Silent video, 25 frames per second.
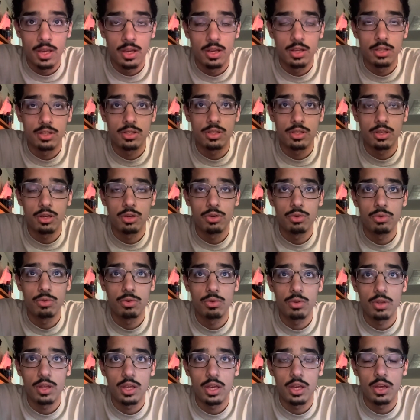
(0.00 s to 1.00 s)
So
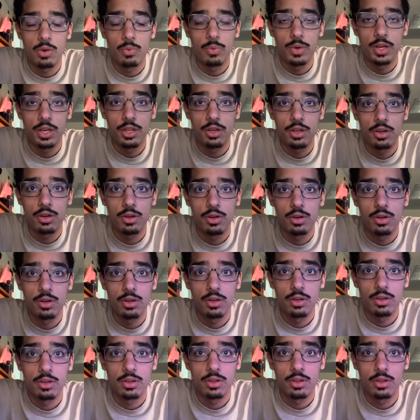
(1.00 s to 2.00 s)
when
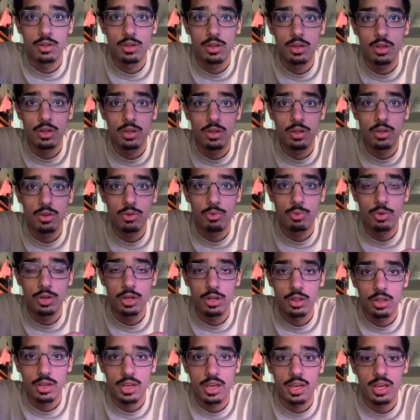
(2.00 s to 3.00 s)
you're
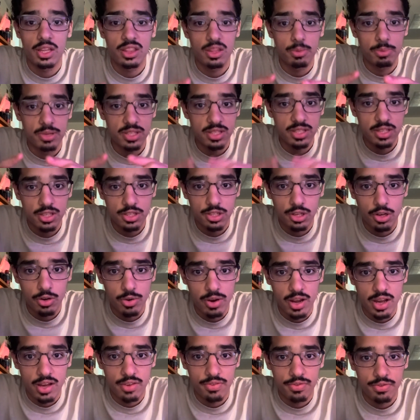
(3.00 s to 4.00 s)
looking at the position
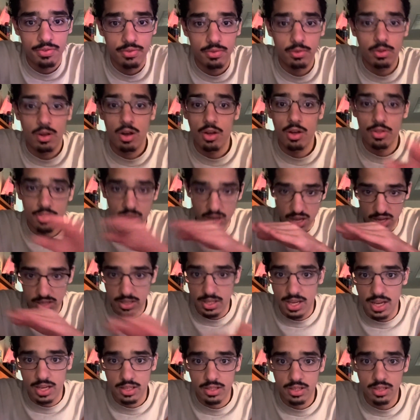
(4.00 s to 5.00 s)
graph, on the
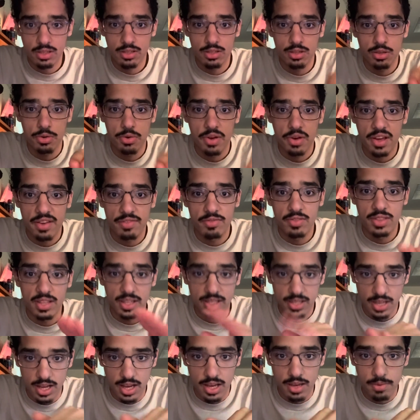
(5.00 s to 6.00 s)
x-axis you have the
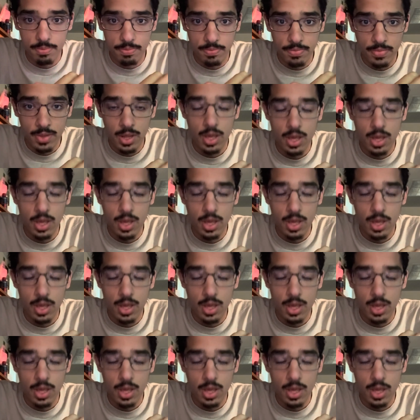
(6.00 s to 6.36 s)
time,